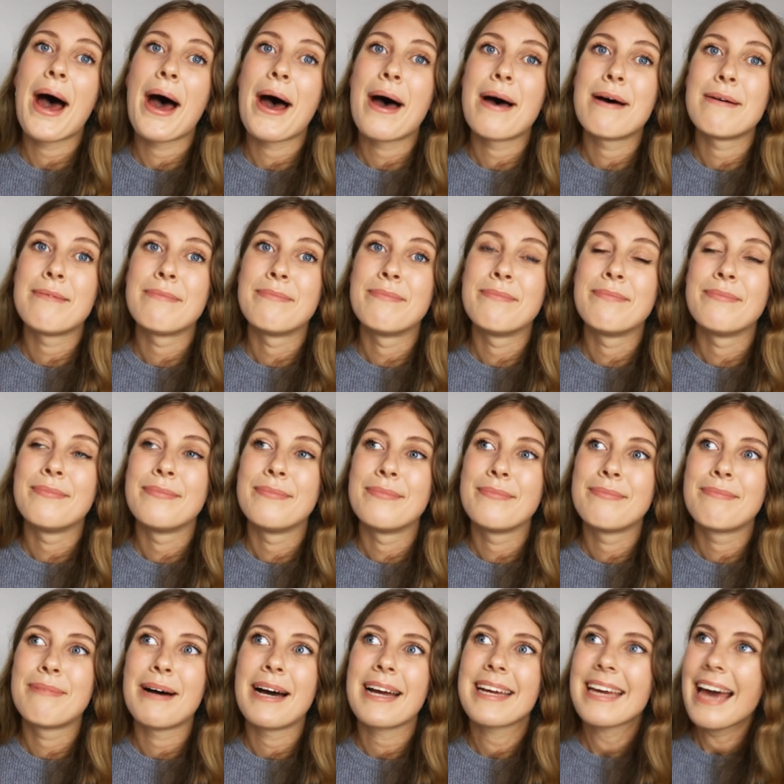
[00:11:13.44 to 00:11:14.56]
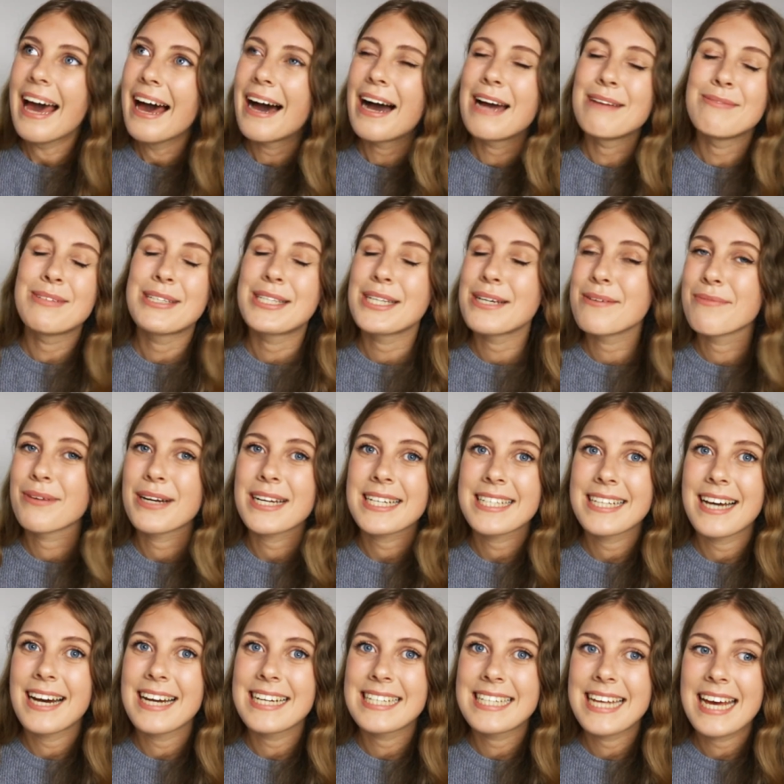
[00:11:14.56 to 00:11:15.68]
Um, but yeah, I'm super
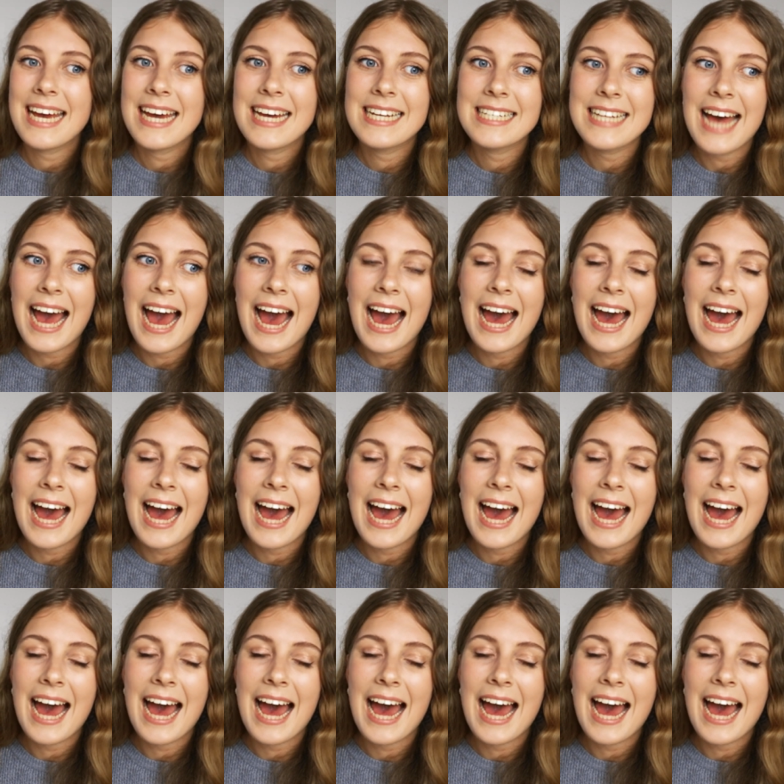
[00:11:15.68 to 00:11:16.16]
excited.